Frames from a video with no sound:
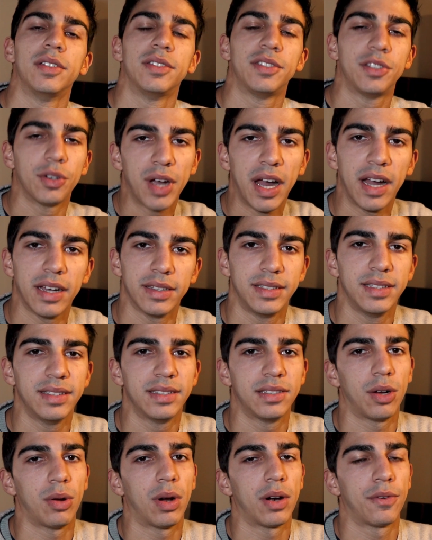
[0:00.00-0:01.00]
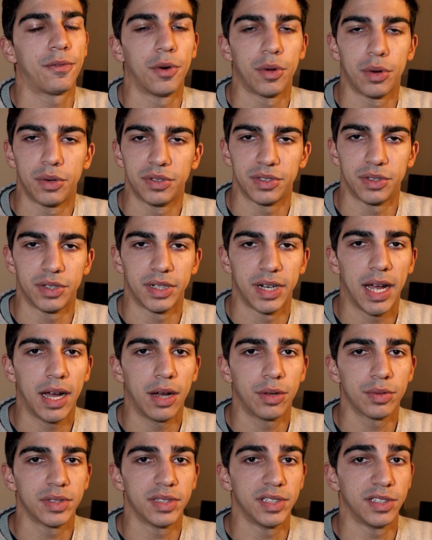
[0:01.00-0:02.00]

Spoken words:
So guys, this is how our photos turned out.